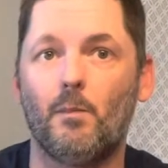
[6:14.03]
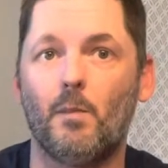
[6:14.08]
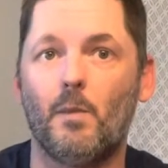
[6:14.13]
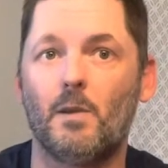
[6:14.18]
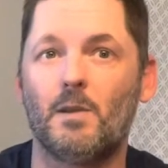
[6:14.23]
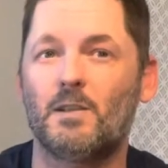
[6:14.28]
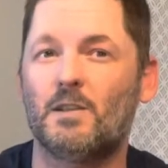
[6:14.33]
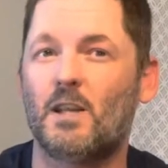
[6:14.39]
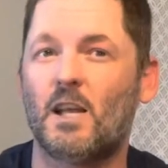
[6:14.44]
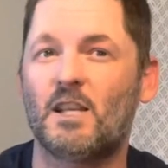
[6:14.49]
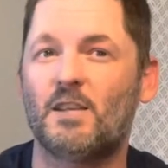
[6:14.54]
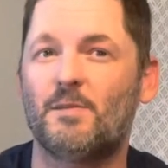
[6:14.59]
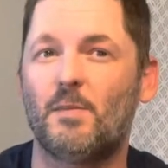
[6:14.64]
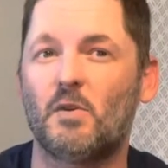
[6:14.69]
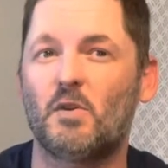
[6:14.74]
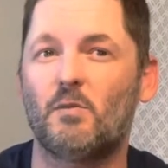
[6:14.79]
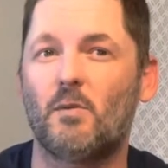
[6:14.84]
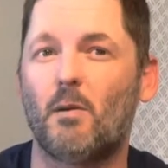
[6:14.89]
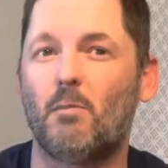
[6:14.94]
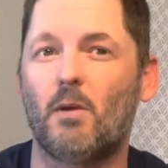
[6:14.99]
It's not
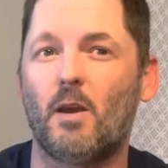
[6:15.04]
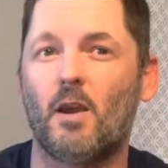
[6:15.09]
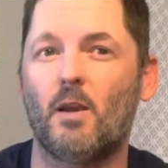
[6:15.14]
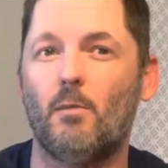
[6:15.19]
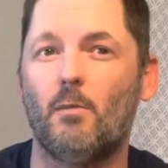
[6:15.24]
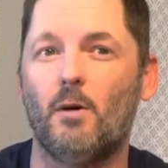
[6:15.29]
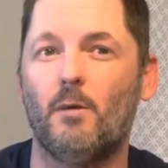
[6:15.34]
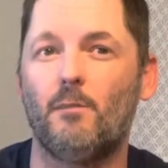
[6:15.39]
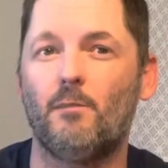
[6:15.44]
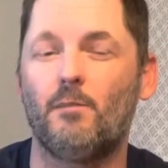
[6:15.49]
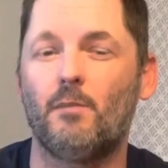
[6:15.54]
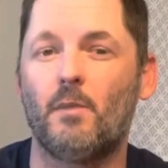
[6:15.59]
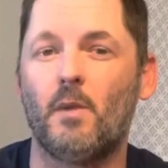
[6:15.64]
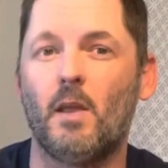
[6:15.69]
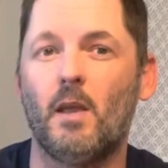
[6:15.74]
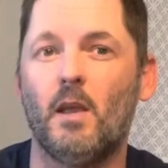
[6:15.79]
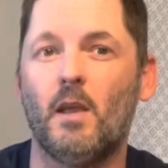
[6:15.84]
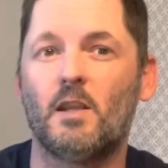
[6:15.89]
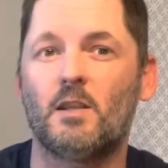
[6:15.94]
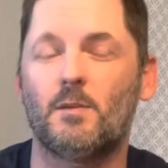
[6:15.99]
supposed to be breakable.
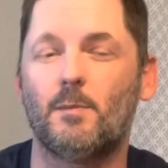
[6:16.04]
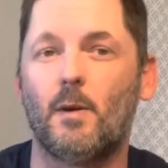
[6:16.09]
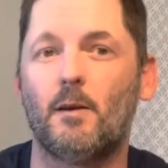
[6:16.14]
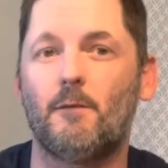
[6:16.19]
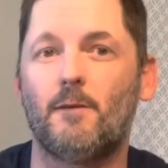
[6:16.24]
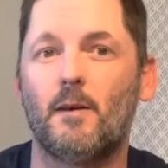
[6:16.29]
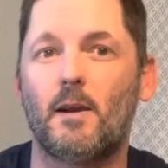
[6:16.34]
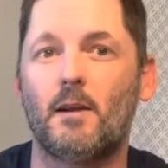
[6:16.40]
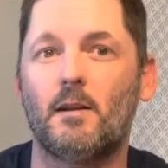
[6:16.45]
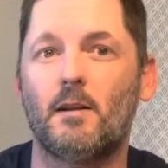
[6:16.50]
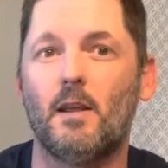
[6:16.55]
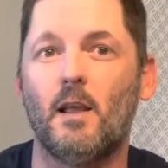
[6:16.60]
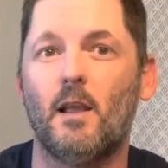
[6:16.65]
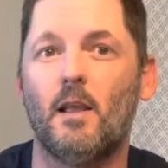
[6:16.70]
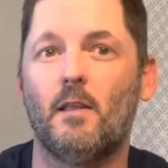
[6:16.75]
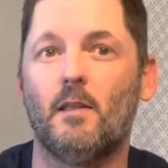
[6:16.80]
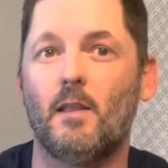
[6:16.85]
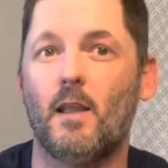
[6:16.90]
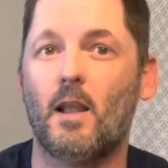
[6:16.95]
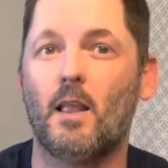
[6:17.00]
As a matter of
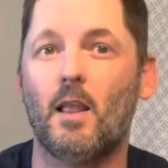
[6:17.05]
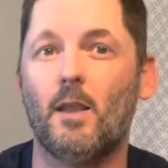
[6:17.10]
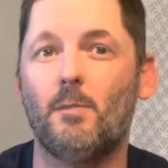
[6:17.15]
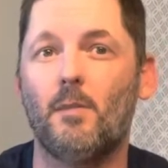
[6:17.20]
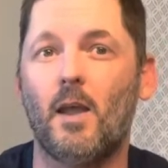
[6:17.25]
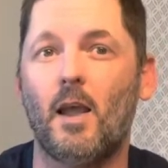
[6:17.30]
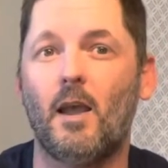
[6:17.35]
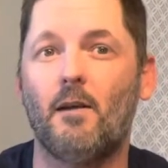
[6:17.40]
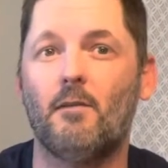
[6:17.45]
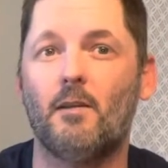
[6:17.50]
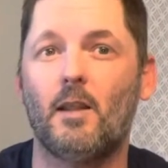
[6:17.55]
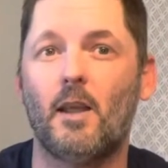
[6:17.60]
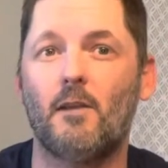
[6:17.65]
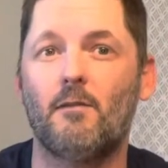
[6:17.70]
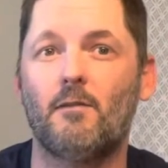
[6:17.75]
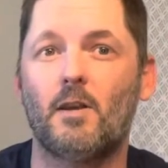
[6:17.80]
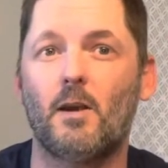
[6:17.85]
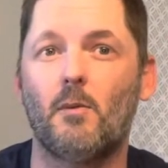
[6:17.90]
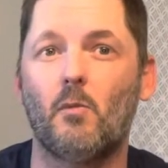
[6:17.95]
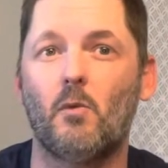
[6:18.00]
fact, they claim to have a
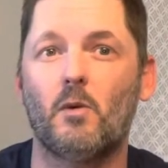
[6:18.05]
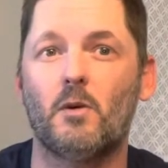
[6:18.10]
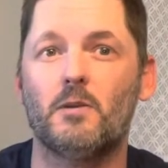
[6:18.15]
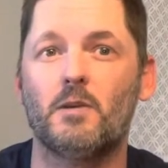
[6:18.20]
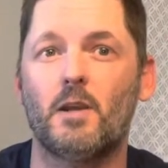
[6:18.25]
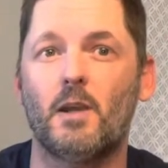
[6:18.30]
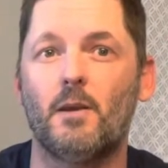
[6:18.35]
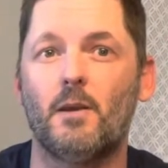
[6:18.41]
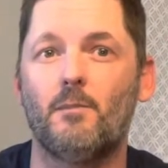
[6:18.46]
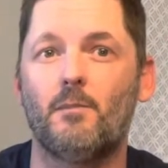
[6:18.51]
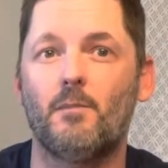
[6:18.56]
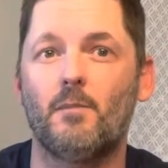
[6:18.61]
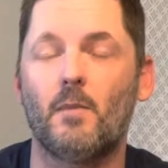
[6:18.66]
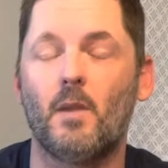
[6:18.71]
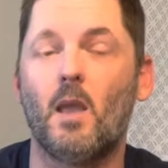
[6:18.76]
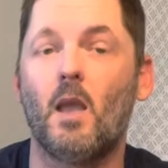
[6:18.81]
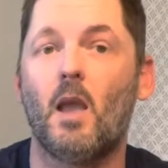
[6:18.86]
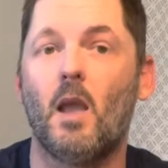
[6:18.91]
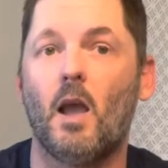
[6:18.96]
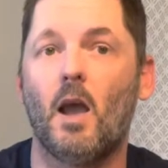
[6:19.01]
lifetime warranty.
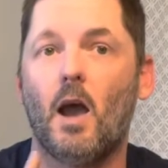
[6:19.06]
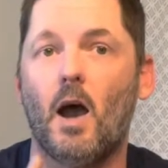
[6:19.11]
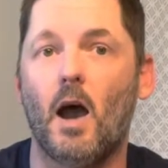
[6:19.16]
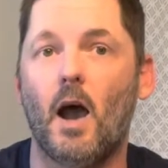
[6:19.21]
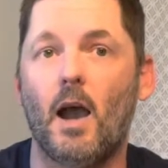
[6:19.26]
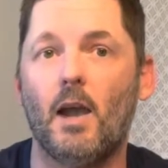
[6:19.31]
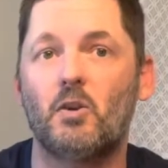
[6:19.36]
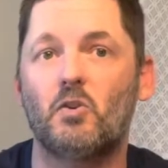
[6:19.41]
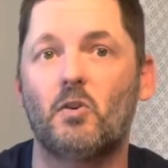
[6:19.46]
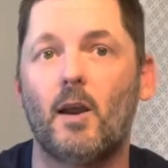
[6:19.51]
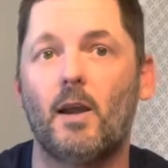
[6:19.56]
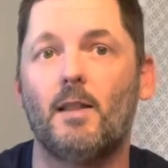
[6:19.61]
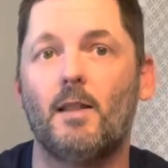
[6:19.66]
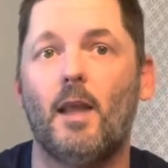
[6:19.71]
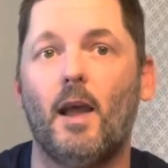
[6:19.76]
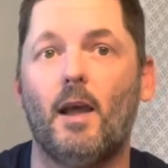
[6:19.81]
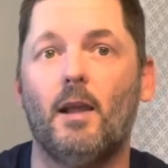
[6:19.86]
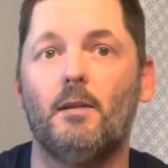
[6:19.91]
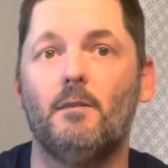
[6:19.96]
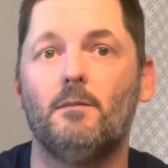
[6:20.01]
I tried
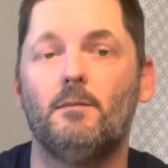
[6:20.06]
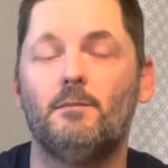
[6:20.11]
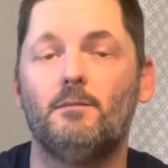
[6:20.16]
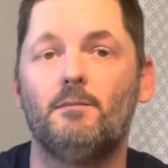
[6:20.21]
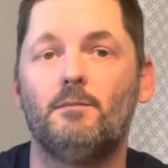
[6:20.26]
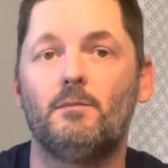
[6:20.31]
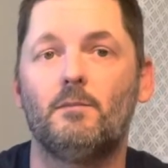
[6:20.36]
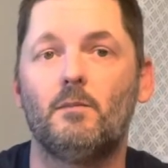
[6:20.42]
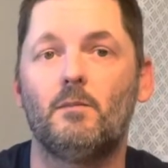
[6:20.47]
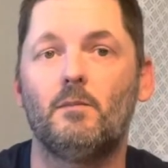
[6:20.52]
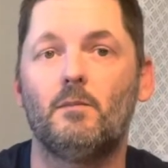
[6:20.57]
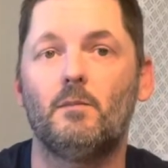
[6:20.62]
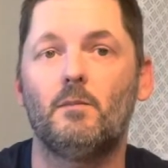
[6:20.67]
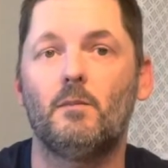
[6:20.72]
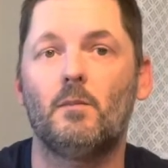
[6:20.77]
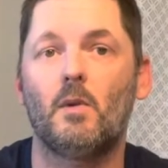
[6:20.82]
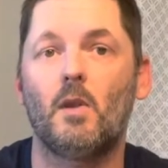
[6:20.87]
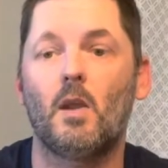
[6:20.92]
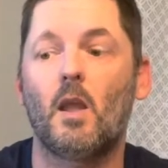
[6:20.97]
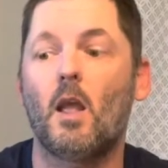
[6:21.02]
that.
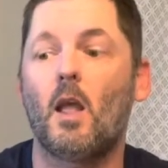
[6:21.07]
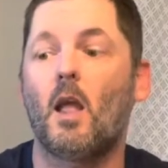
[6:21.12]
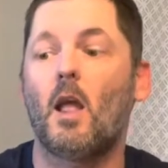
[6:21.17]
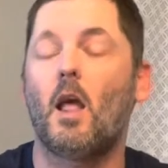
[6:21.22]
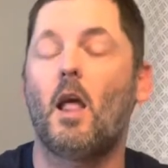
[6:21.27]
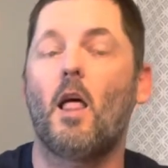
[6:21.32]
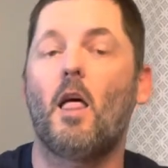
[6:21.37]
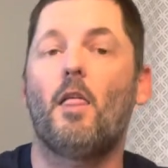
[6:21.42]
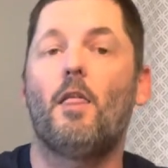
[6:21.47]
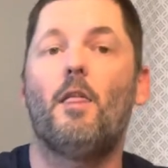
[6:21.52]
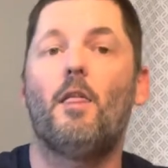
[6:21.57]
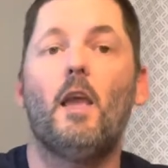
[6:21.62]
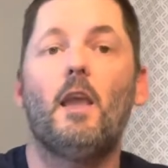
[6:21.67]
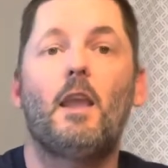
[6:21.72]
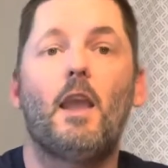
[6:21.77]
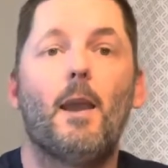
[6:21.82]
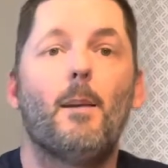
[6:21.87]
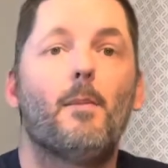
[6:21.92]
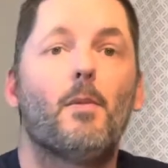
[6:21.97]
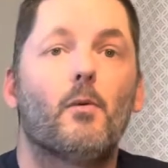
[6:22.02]
They
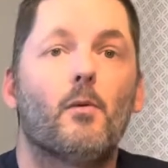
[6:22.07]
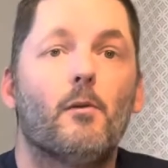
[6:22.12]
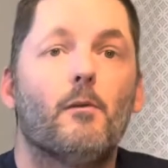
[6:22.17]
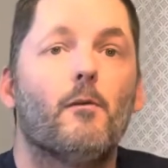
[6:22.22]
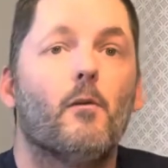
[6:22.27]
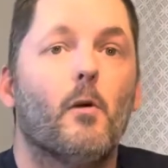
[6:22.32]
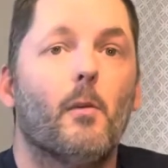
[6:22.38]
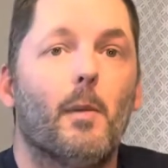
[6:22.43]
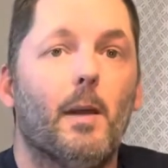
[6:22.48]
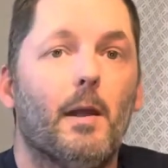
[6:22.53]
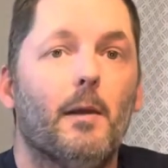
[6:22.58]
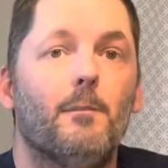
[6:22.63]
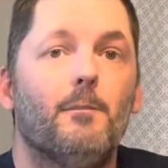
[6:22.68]
came through for me.